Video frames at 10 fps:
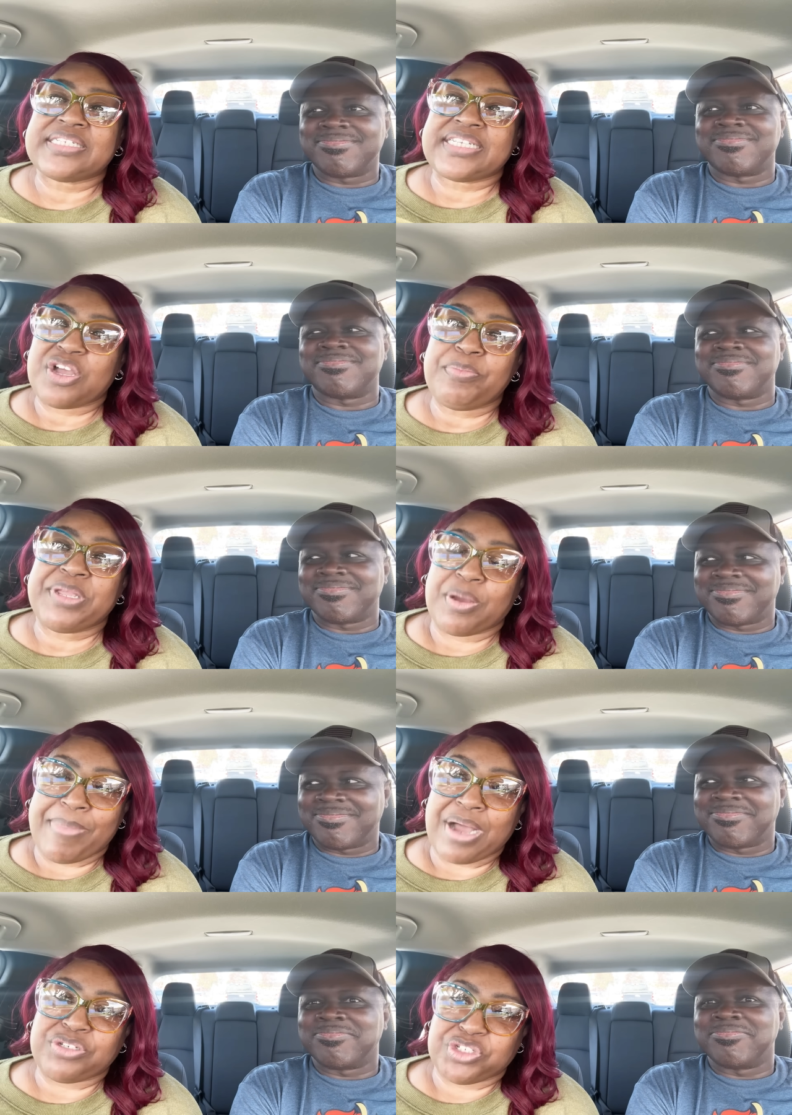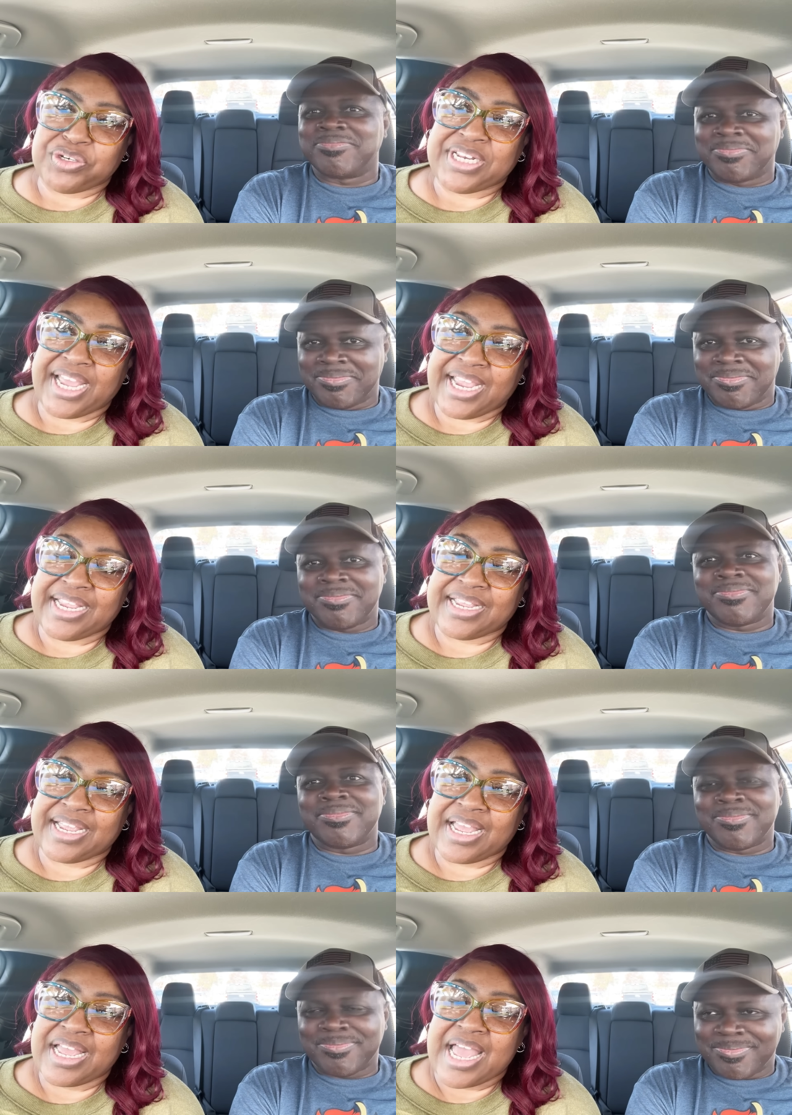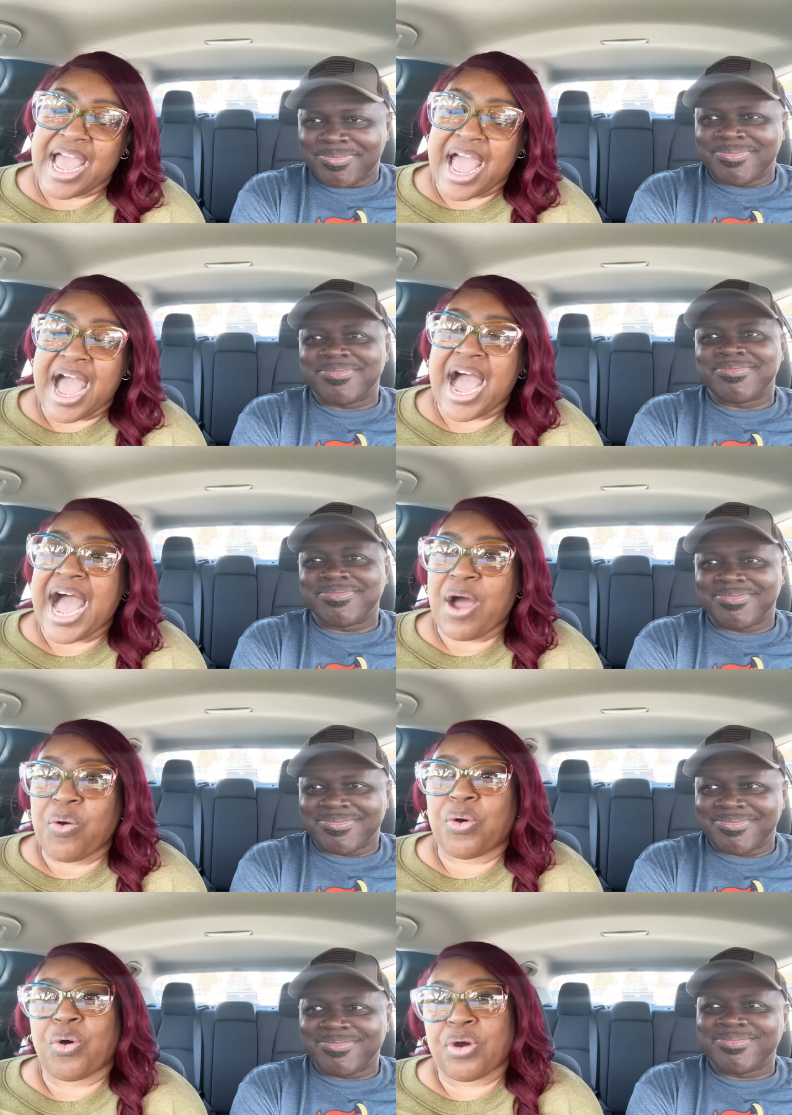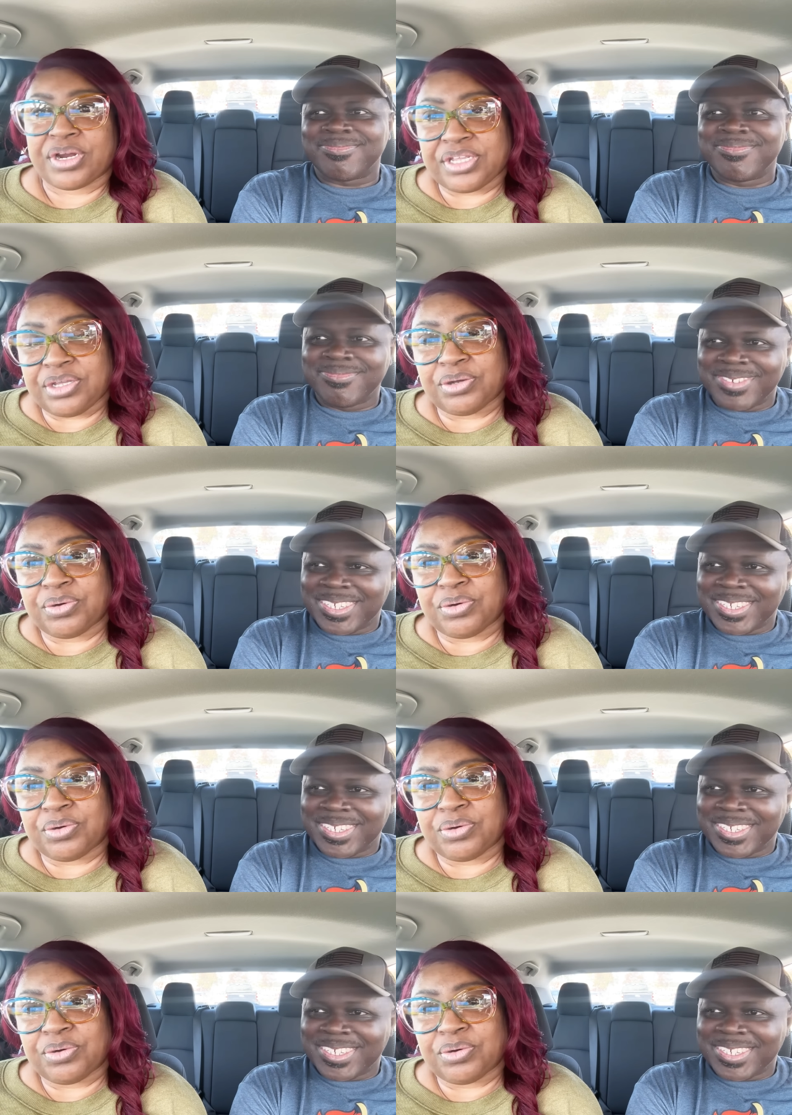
Speaker 1: tell me about your day how are you?